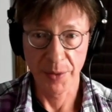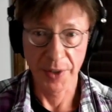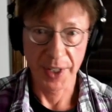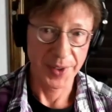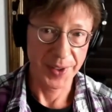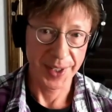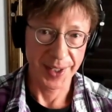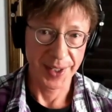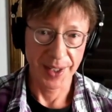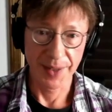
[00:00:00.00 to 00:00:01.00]
to put
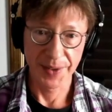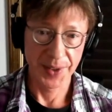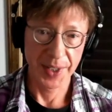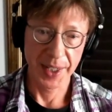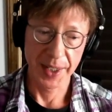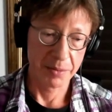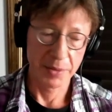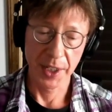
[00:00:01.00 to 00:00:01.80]
everything off so they can